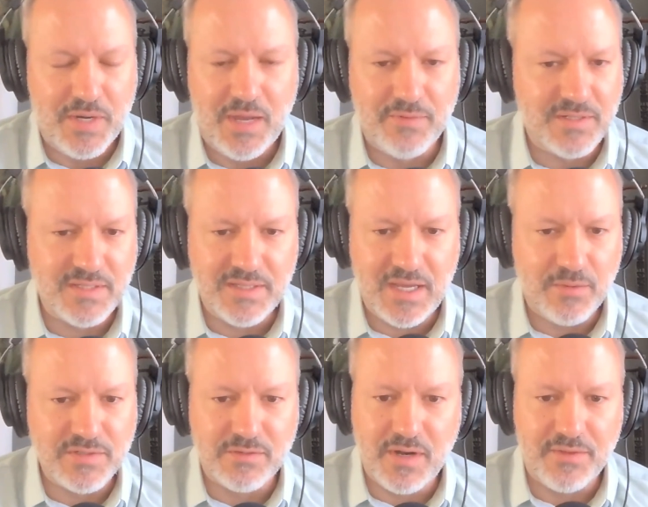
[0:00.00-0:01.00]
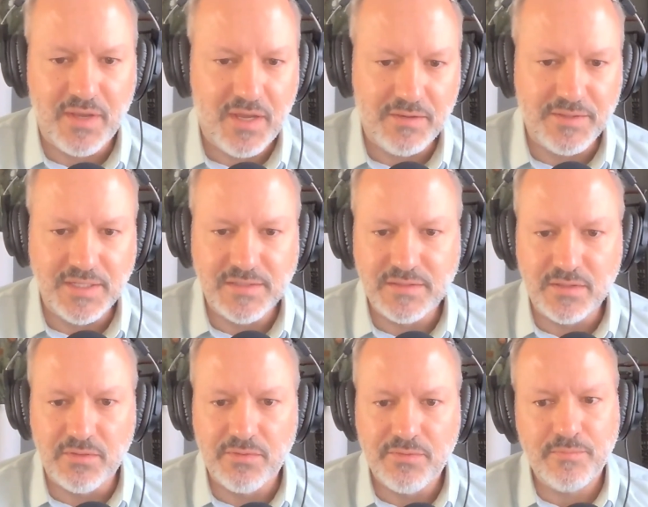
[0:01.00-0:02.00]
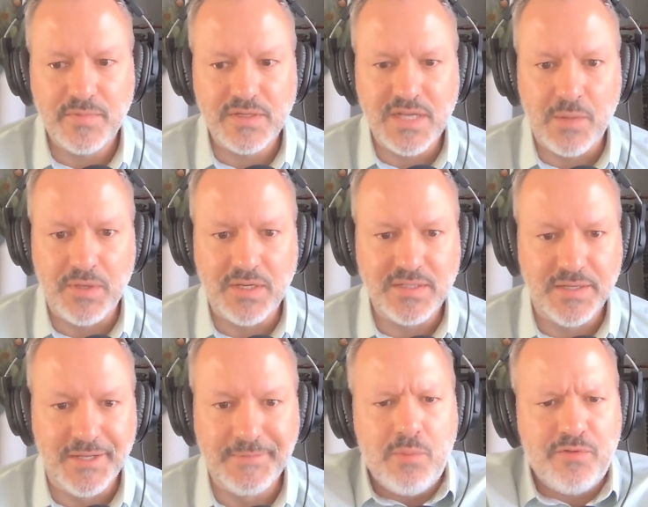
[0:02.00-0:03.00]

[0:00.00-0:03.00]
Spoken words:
but obviously that was around the holidays. So does not mean a ton.